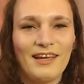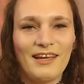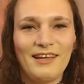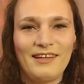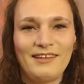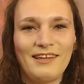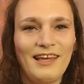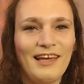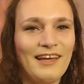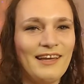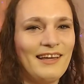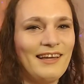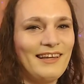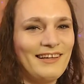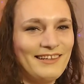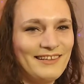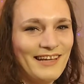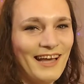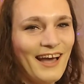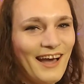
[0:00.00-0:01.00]
And like,
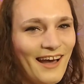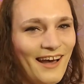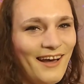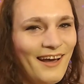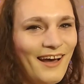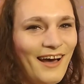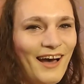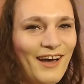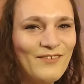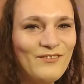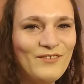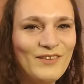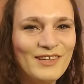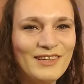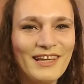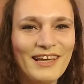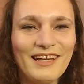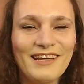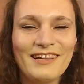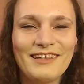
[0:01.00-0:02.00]
yeah, I've
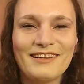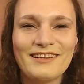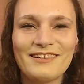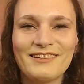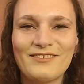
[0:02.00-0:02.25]
been like